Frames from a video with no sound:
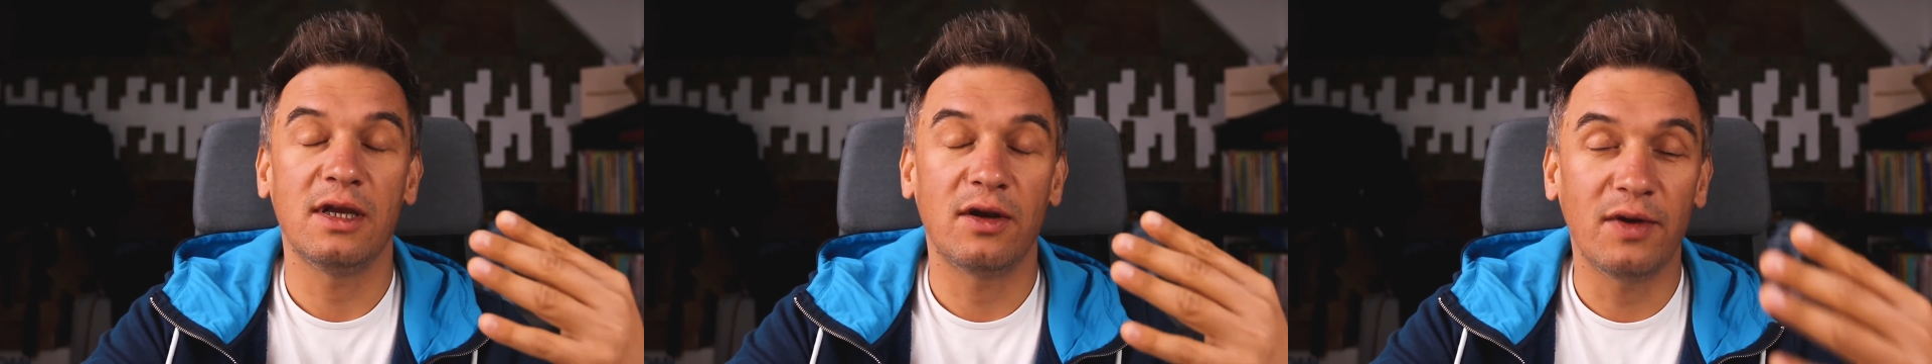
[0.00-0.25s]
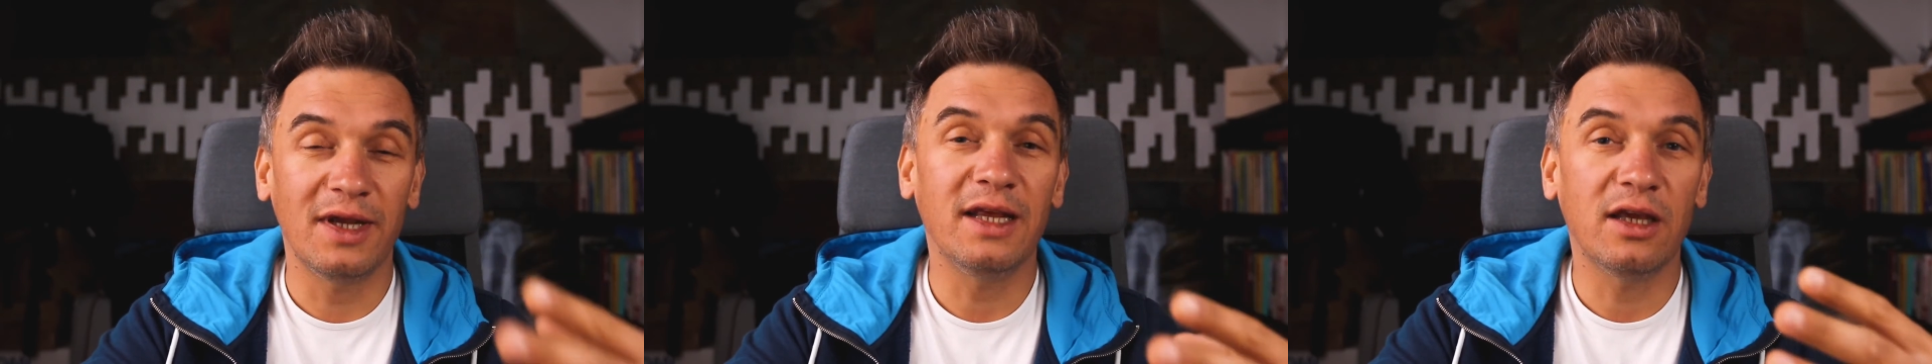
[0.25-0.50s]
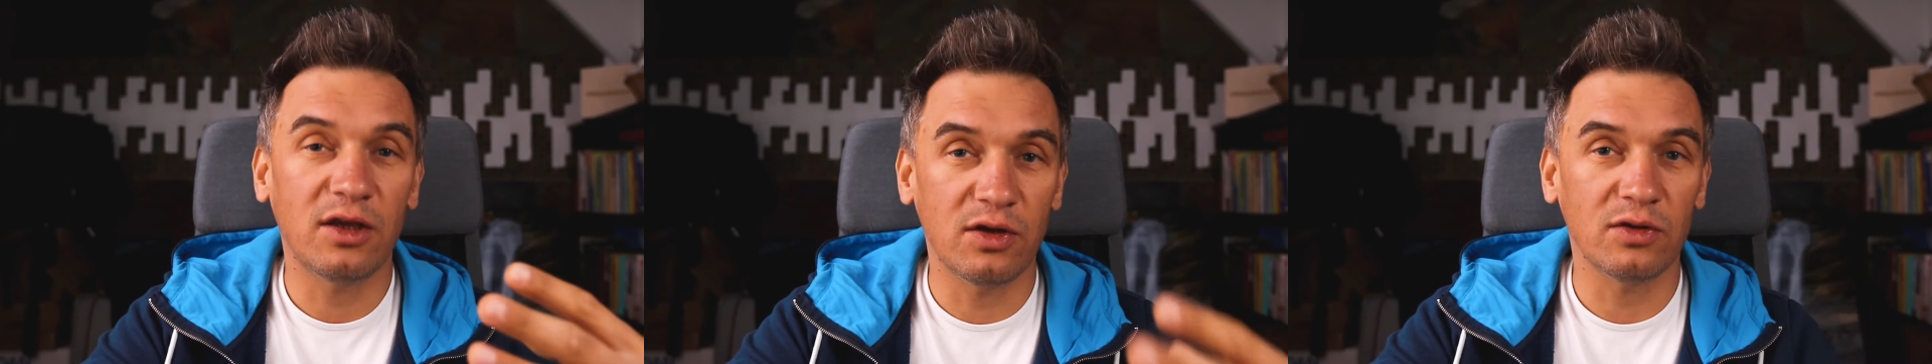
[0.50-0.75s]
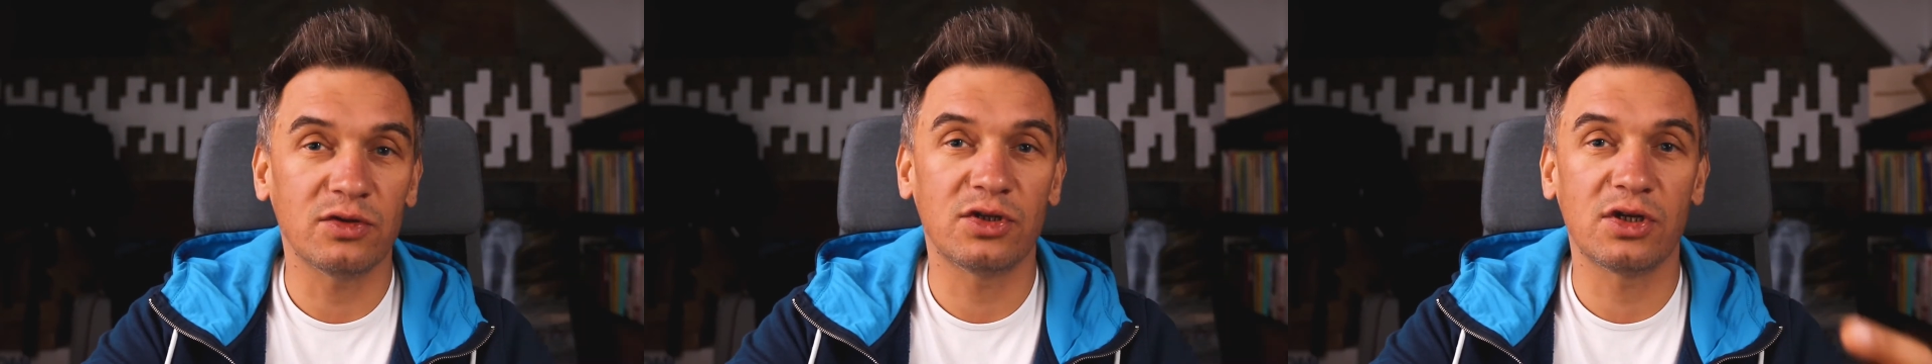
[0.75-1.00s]
really
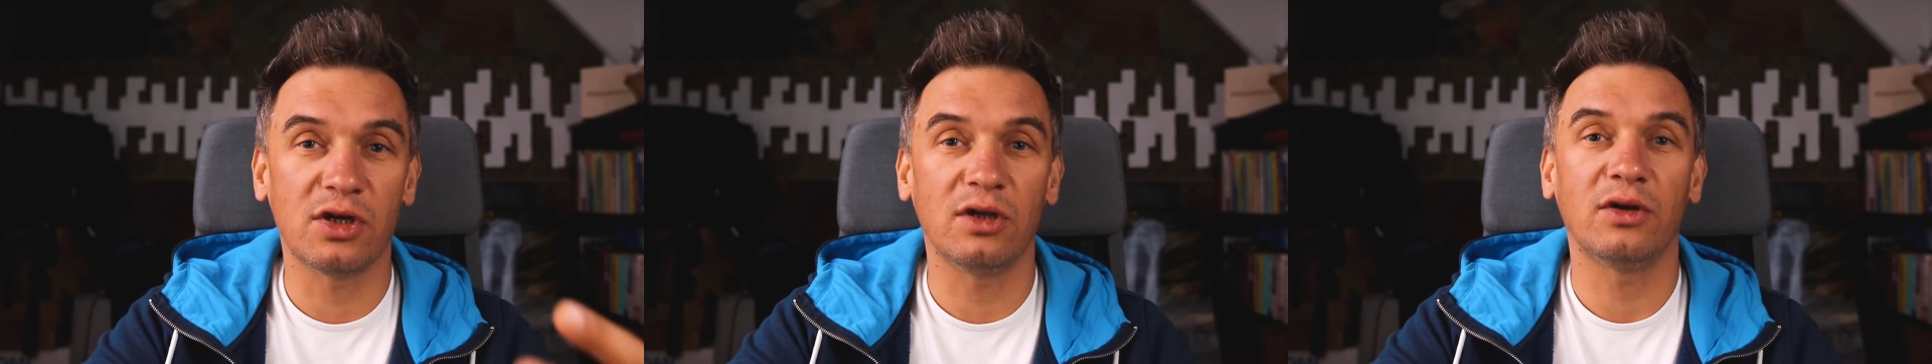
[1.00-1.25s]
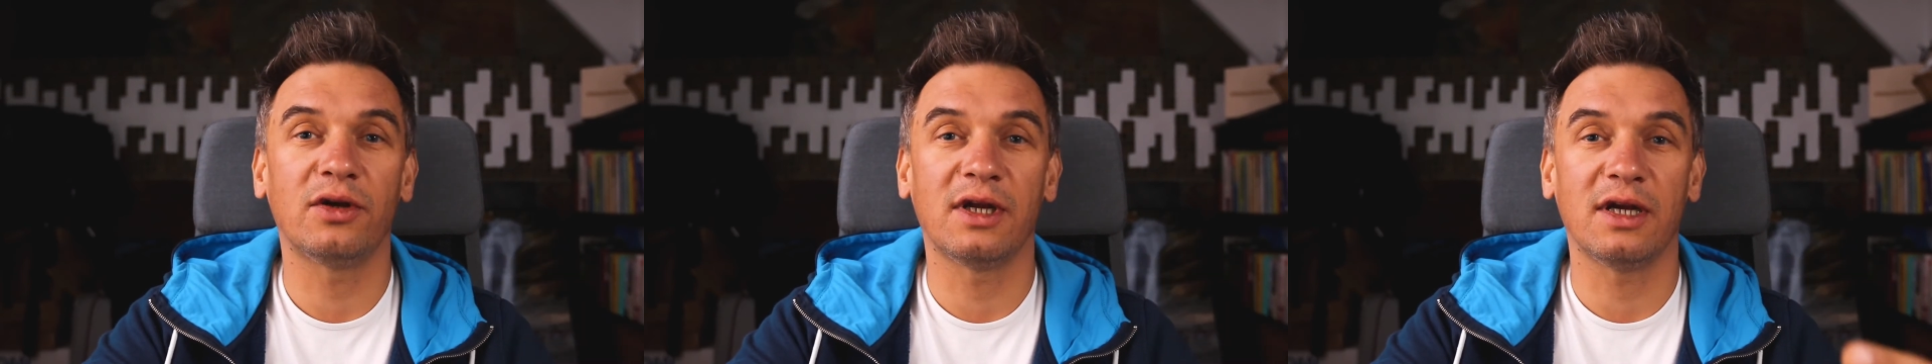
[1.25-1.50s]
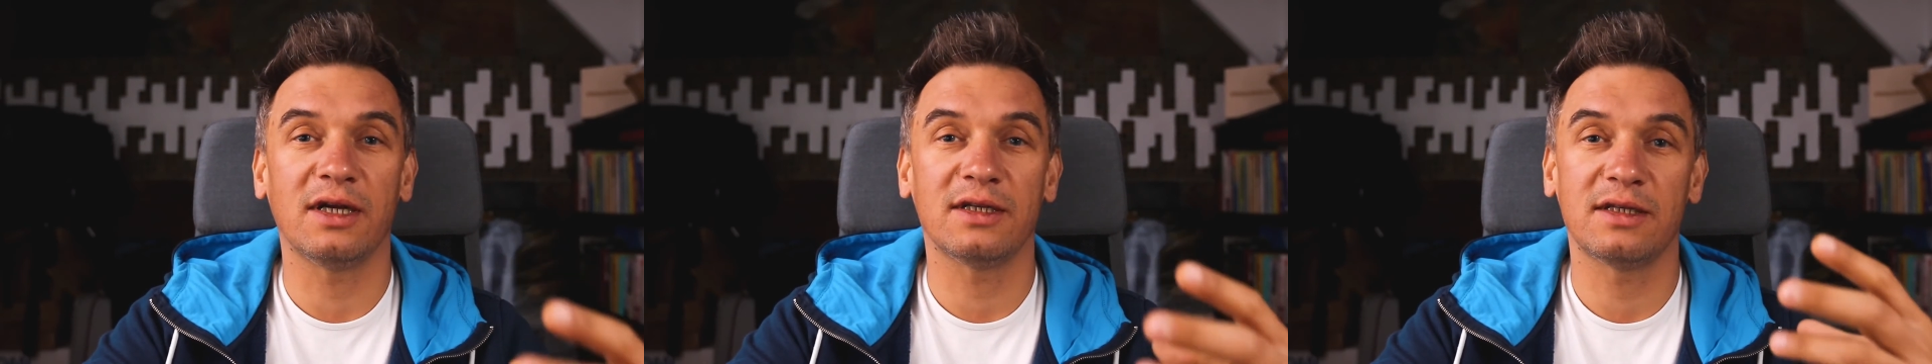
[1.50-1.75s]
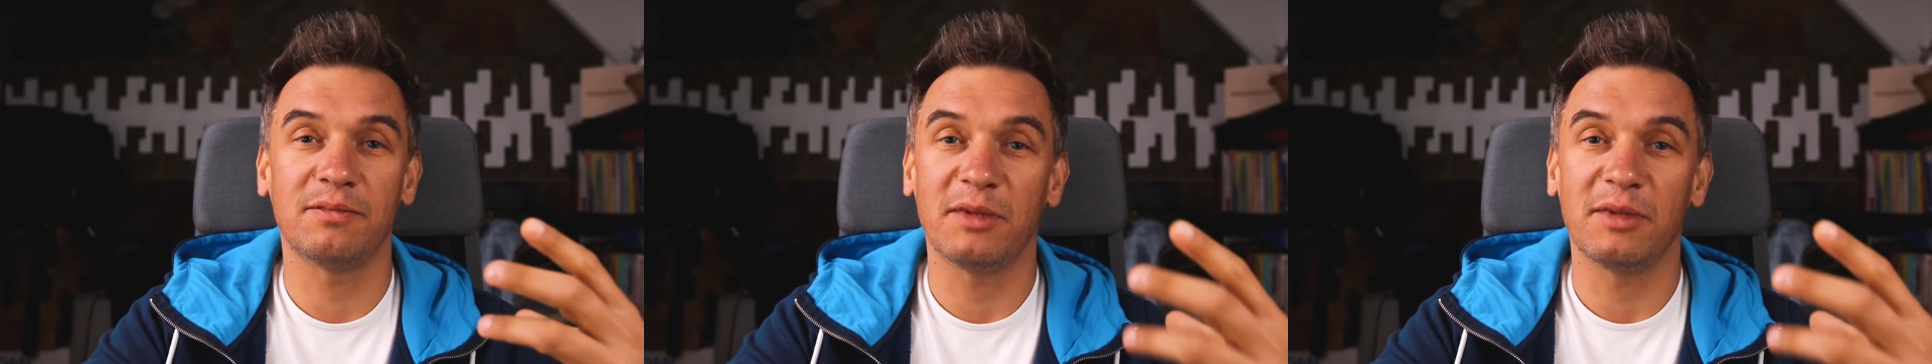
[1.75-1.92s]
huge color cast,